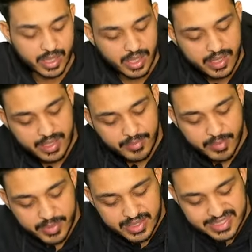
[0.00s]
Remember,
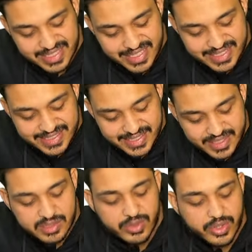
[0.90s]
this E6 is
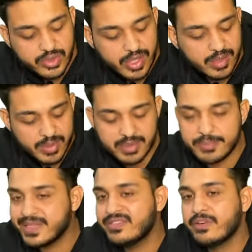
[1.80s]
going to inhibit
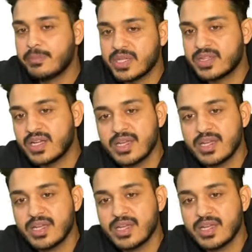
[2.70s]
P53.